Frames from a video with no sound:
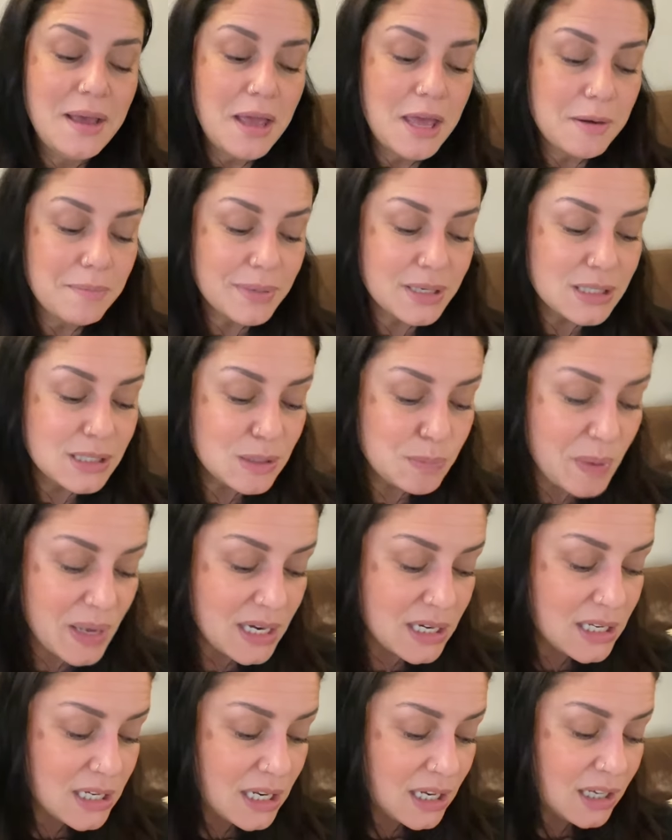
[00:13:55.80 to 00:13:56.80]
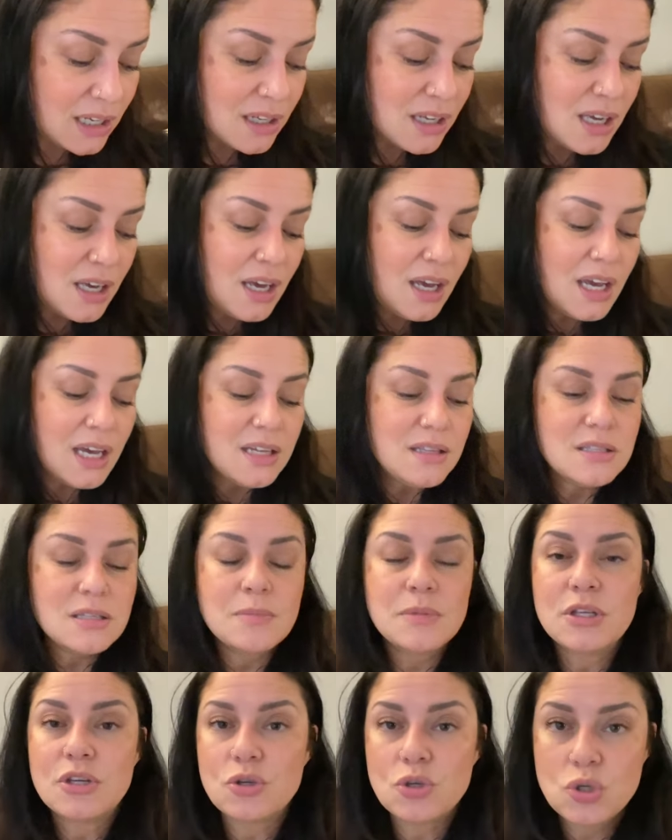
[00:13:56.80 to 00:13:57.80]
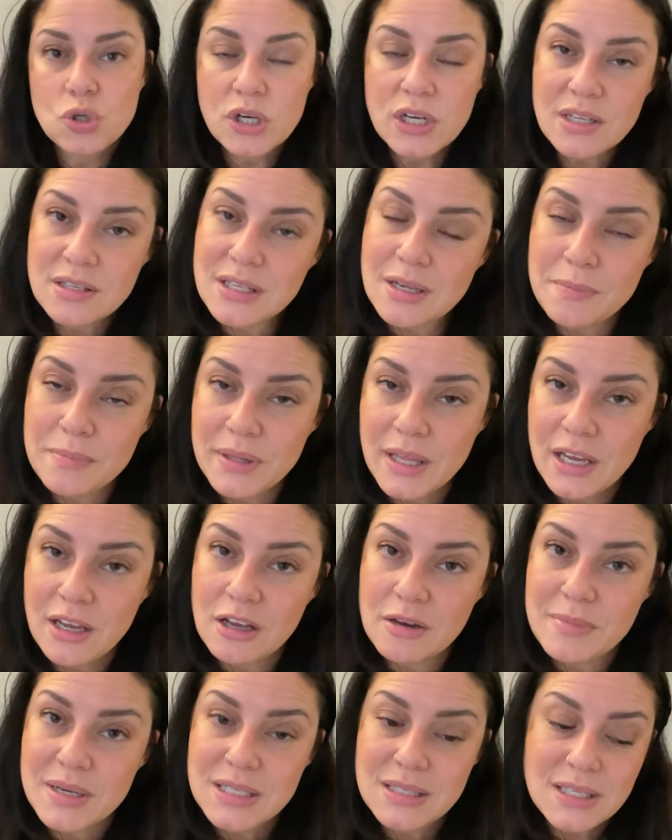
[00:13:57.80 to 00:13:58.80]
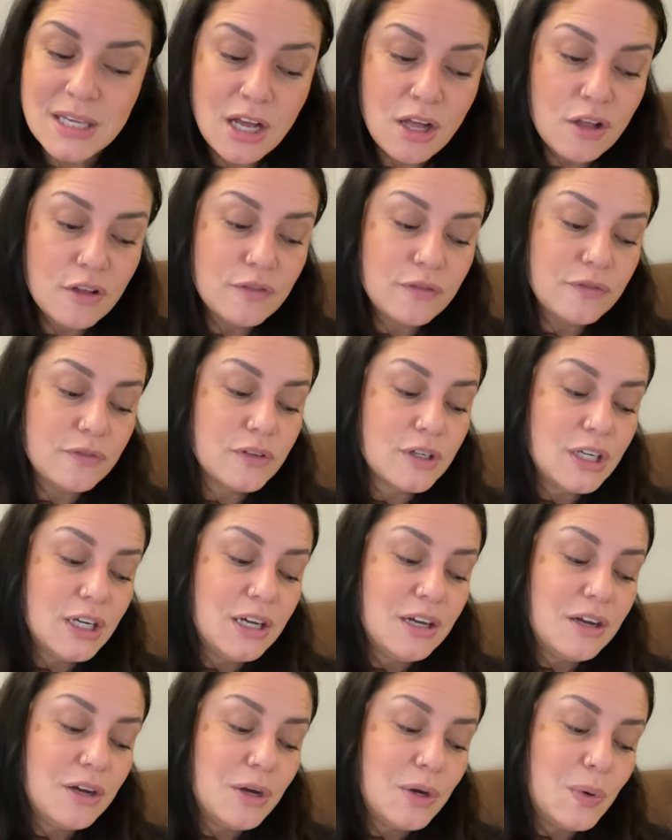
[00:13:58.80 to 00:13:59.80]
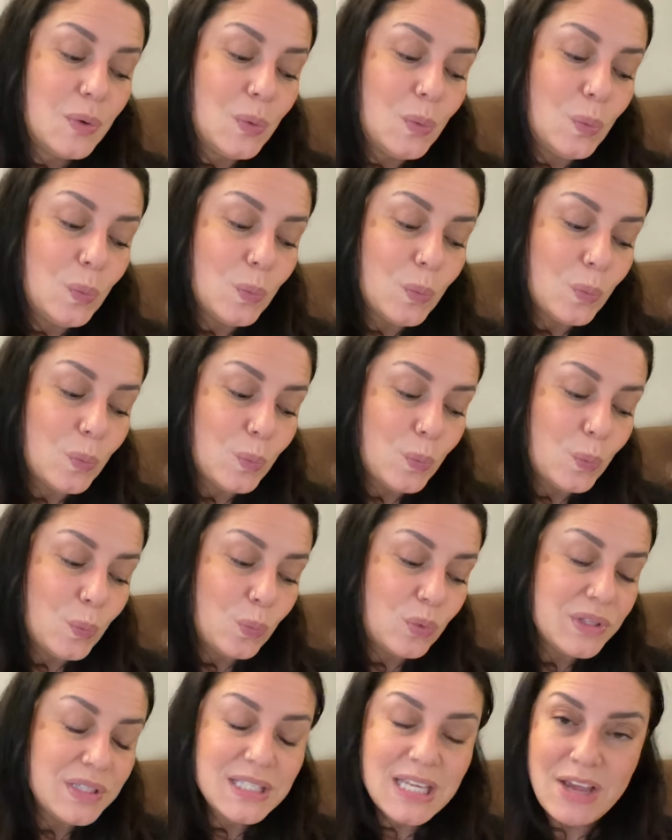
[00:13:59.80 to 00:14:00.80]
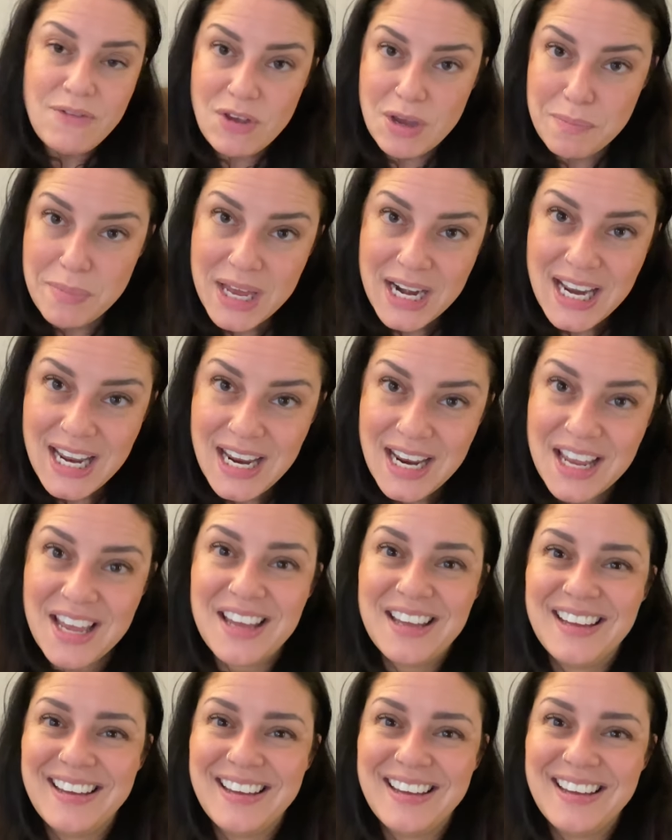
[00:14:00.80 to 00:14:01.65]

and my spending, and some little tricks I'm playing on myself with saving money.